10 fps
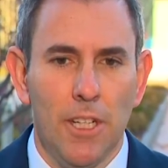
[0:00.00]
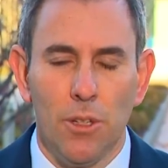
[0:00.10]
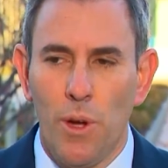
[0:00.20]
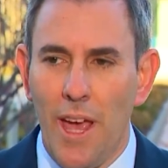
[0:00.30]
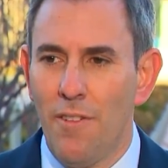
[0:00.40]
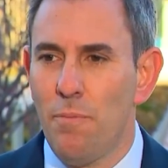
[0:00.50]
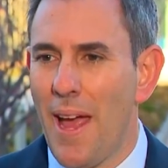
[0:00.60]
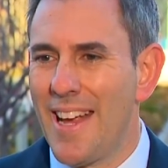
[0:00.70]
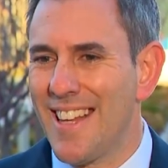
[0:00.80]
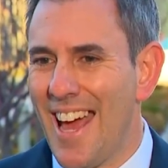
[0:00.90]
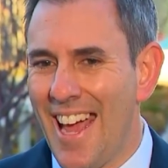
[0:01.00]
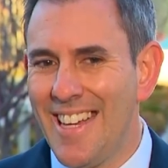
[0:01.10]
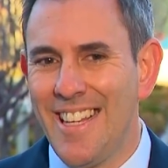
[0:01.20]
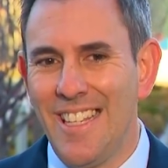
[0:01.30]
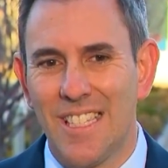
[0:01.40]
we have banked
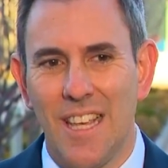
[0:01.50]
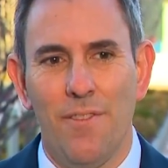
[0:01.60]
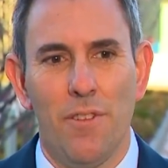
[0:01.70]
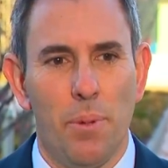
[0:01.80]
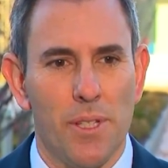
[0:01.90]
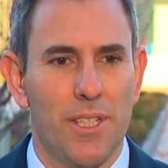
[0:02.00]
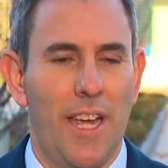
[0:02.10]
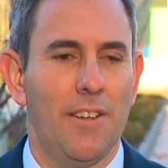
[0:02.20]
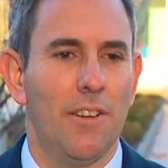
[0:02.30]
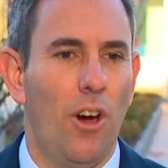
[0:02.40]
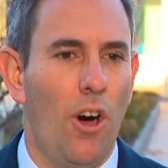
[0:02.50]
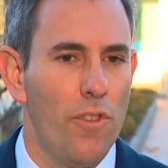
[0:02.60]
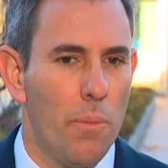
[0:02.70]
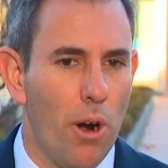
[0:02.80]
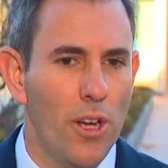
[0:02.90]
eighty-seven percent of
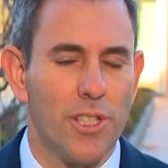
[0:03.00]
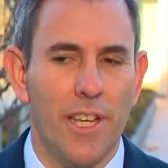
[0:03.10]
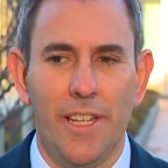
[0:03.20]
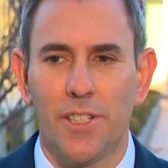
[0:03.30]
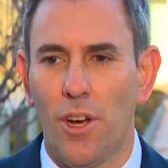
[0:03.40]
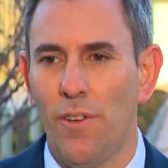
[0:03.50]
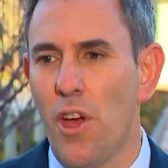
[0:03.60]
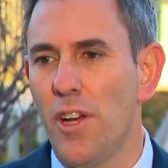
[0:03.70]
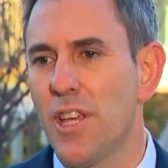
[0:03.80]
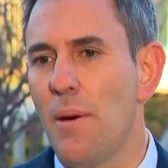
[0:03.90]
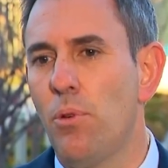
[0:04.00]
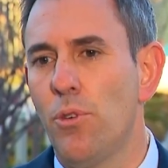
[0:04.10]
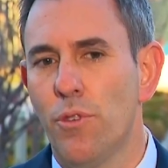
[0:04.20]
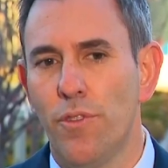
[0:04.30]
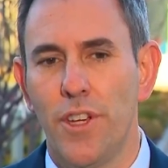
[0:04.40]
the proceeds of those
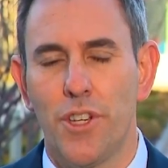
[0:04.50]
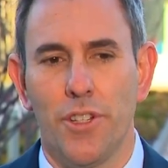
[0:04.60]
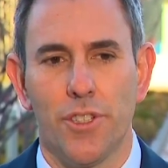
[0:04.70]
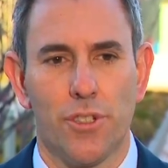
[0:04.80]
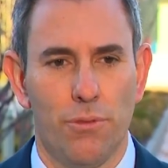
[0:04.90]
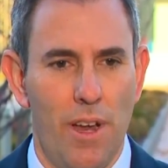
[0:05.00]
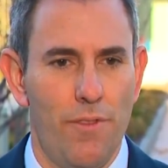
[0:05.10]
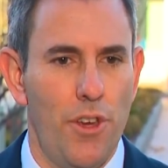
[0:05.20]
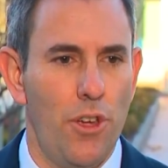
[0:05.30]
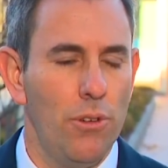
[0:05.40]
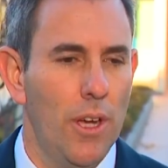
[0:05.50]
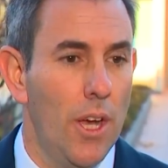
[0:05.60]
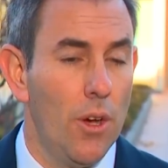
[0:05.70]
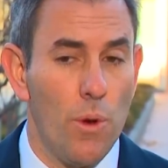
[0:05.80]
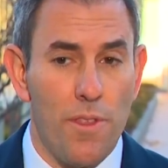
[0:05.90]
upward revisions to revenue,
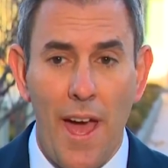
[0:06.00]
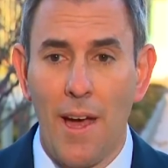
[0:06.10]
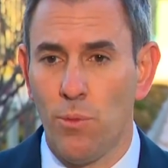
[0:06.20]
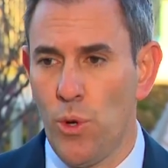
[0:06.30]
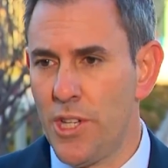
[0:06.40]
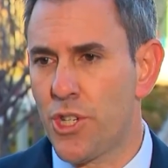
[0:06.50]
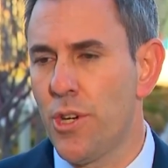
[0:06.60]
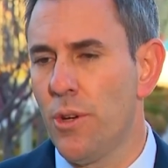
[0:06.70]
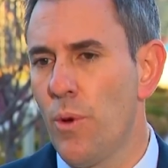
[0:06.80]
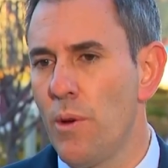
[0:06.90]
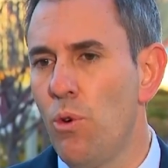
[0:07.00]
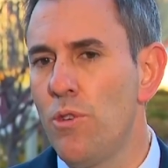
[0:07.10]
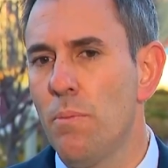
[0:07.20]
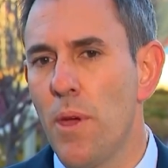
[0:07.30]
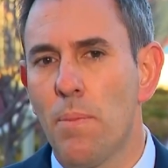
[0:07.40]
without which we
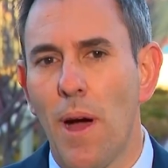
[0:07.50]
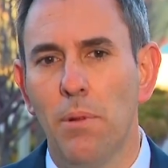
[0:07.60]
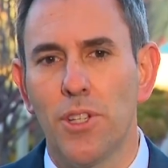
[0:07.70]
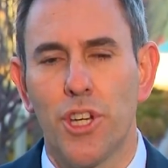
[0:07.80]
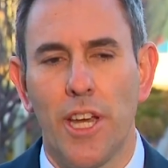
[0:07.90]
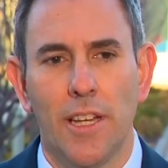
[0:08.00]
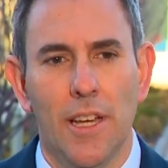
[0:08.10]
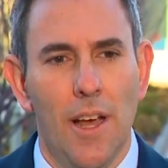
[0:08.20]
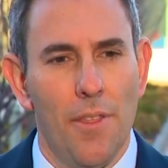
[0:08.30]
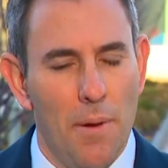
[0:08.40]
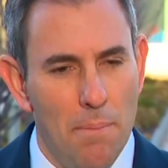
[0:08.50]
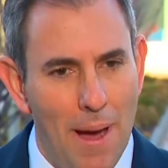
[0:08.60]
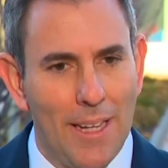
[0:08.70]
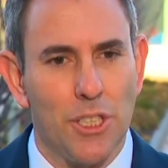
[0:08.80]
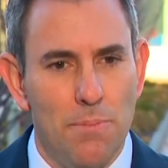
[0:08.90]
wouldn't be publishing the
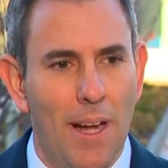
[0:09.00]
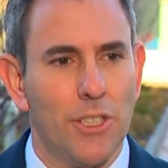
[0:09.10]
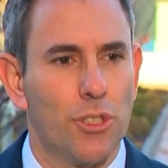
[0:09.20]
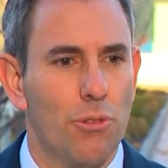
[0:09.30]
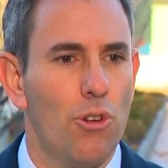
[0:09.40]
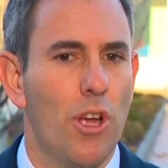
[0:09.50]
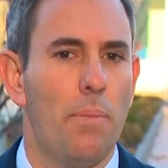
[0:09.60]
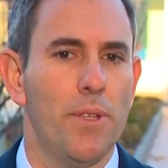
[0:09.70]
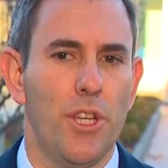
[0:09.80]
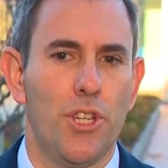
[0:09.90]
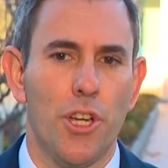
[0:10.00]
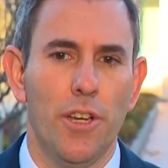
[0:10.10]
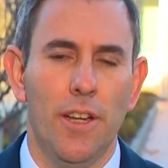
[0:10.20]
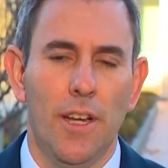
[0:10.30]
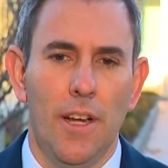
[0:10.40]
much, much stronger
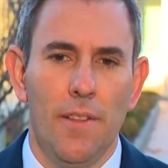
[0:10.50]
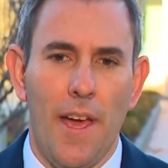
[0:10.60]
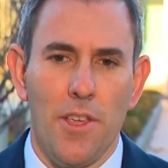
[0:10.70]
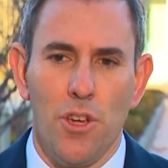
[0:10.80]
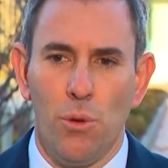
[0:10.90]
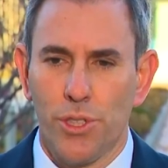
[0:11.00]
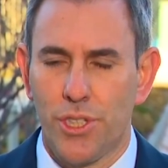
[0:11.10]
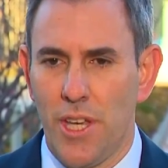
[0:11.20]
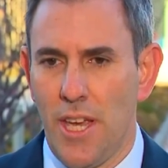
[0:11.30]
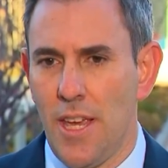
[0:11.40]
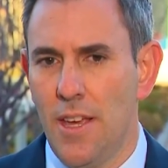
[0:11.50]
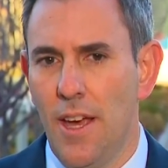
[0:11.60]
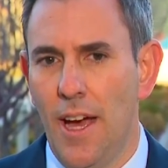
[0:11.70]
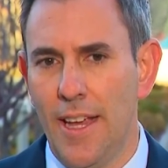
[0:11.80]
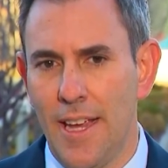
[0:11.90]
position that you will see
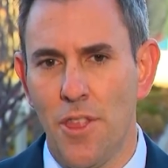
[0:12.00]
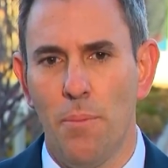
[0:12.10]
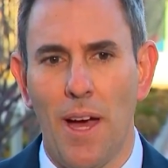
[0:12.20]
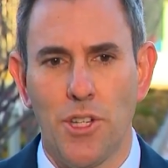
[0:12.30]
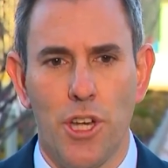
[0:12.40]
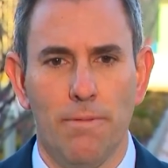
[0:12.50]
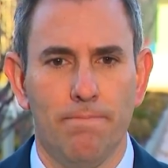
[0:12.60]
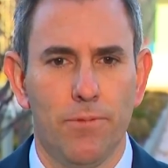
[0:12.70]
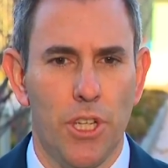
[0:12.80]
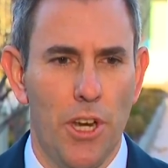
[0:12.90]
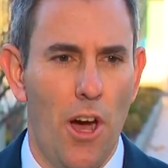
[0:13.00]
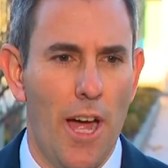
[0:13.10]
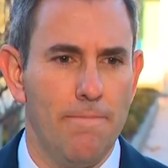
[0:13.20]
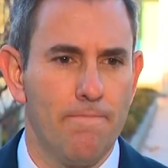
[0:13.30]
uh, in the budget tonight.